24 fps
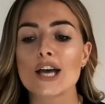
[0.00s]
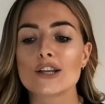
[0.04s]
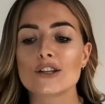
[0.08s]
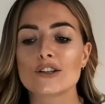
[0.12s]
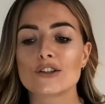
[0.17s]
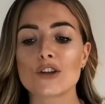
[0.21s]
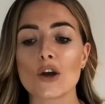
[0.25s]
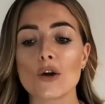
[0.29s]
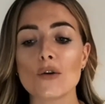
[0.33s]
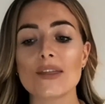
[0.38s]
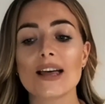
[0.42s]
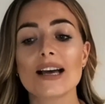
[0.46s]

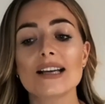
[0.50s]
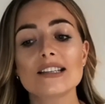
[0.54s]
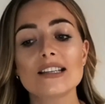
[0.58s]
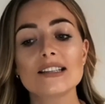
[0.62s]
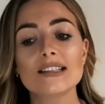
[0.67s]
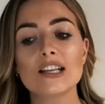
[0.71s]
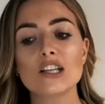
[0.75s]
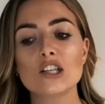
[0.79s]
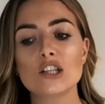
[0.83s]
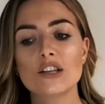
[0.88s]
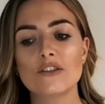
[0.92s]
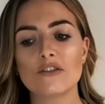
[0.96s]
So that's
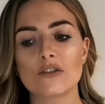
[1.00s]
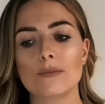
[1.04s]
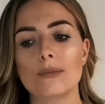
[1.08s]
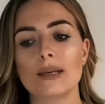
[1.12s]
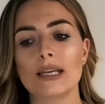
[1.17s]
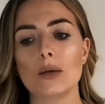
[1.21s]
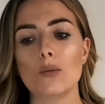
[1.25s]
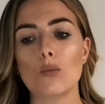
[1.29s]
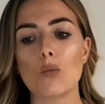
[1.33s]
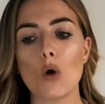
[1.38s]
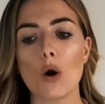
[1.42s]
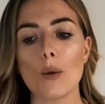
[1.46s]
essentially for
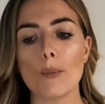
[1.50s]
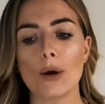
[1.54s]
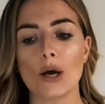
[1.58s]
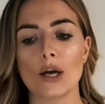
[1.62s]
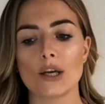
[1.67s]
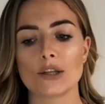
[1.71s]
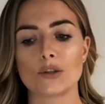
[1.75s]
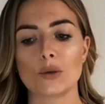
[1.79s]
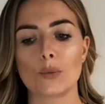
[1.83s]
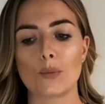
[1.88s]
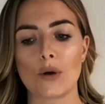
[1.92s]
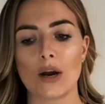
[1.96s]
me what
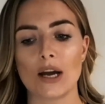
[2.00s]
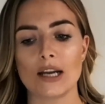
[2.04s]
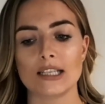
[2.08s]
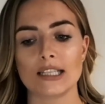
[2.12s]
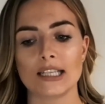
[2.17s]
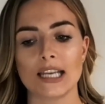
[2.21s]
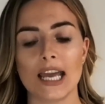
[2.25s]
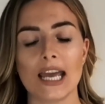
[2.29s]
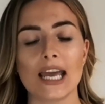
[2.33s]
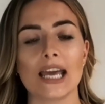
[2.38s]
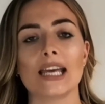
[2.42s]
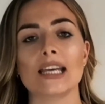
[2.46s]
personal
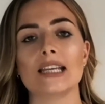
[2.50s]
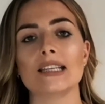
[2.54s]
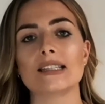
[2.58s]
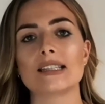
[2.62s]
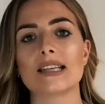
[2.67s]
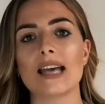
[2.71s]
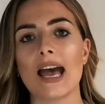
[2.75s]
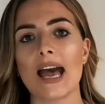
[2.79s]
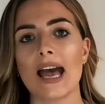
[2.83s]
branding is.